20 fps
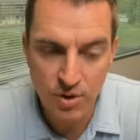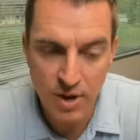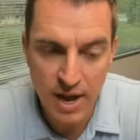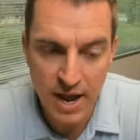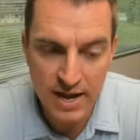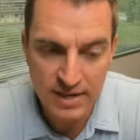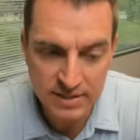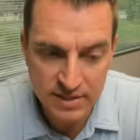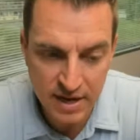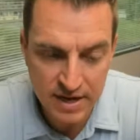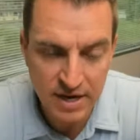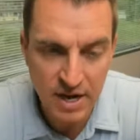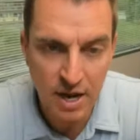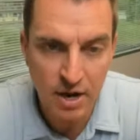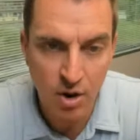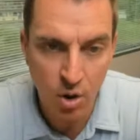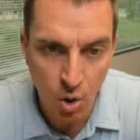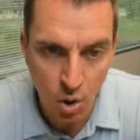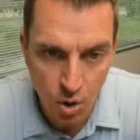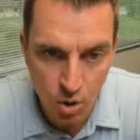as I
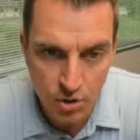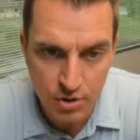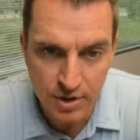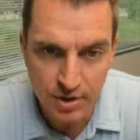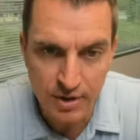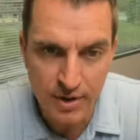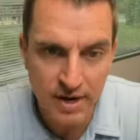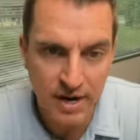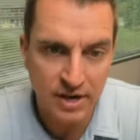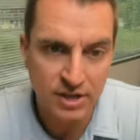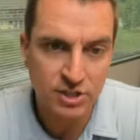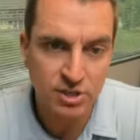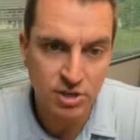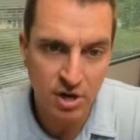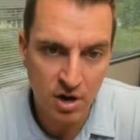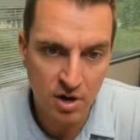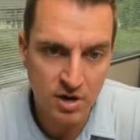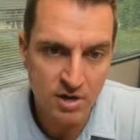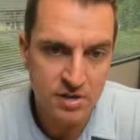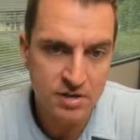got older and I
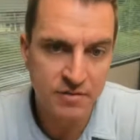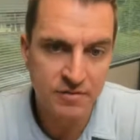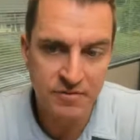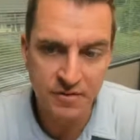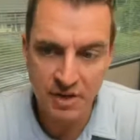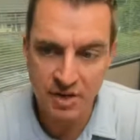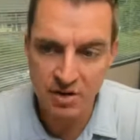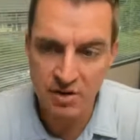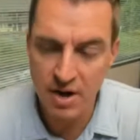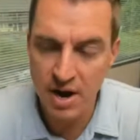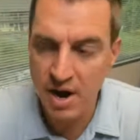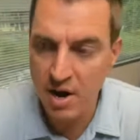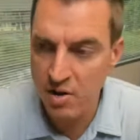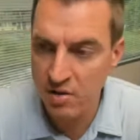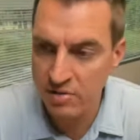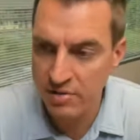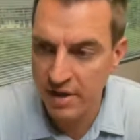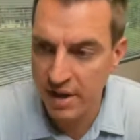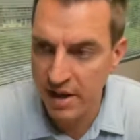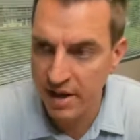started to figure
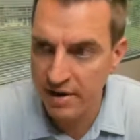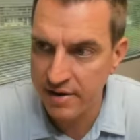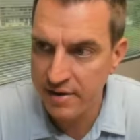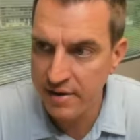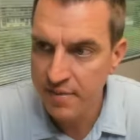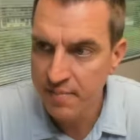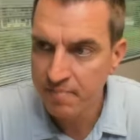out that,